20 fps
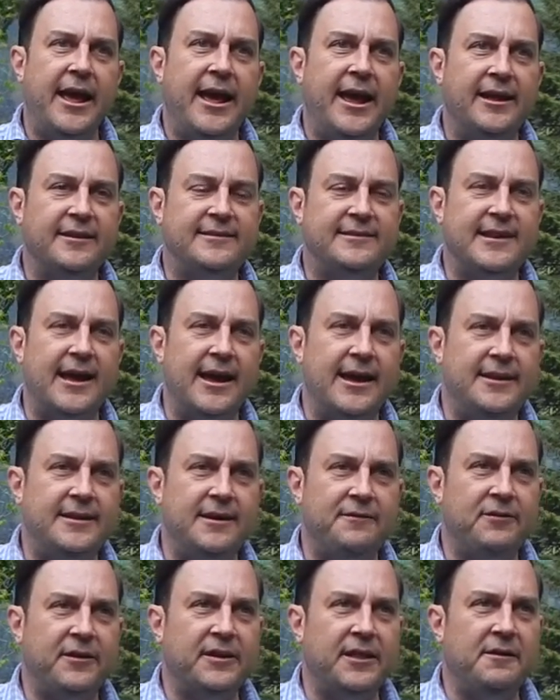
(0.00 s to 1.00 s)
it's
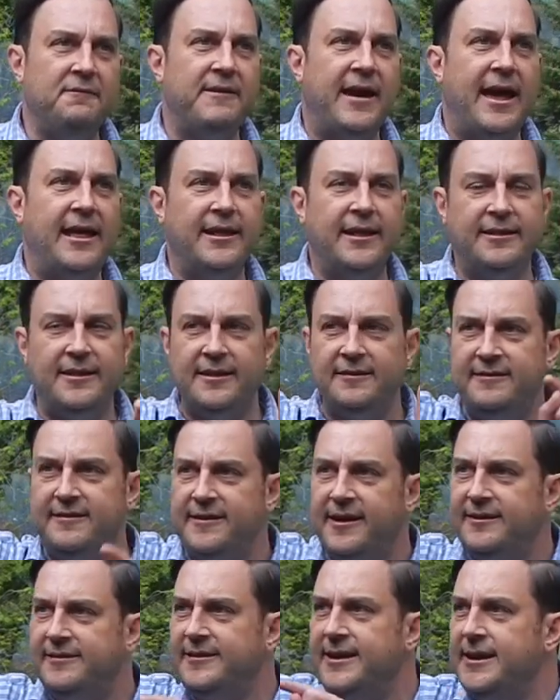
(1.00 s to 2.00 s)
scientifically valid that
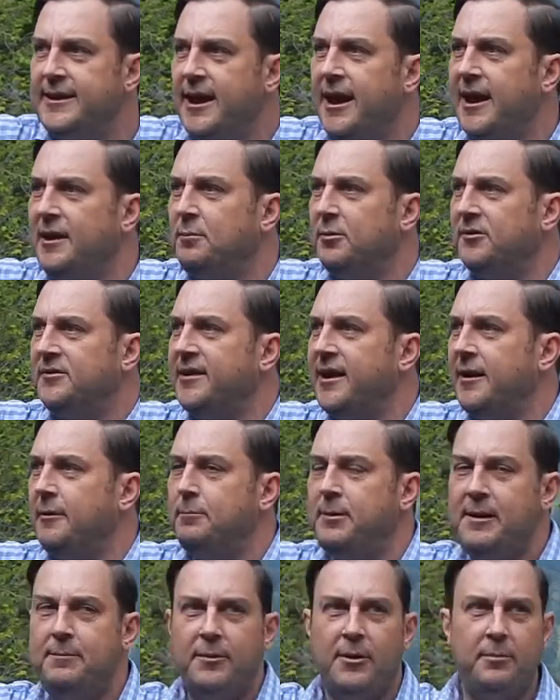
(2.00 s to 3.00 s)
69% of
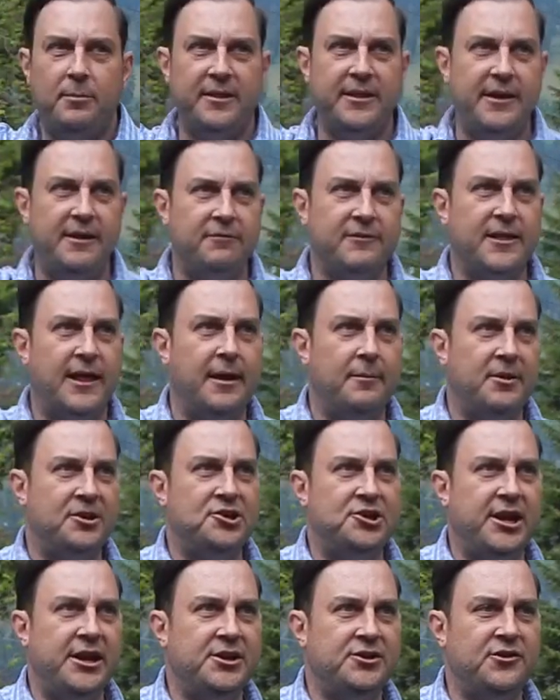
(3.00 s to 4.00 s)
people believe climate
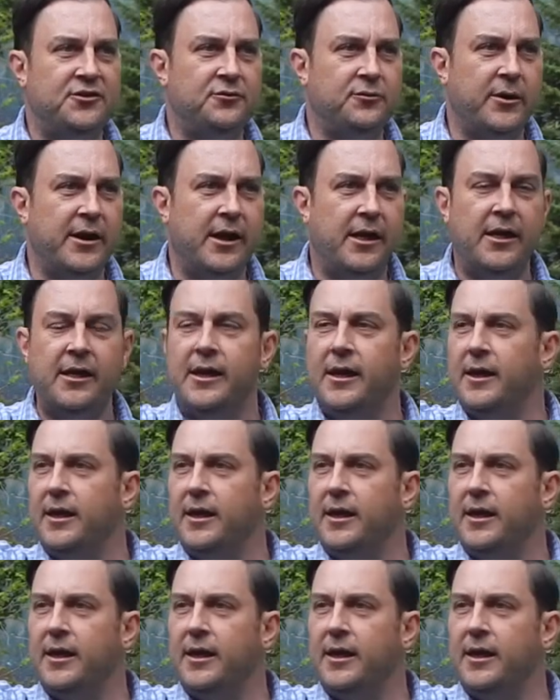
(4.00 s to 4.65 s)
change is real.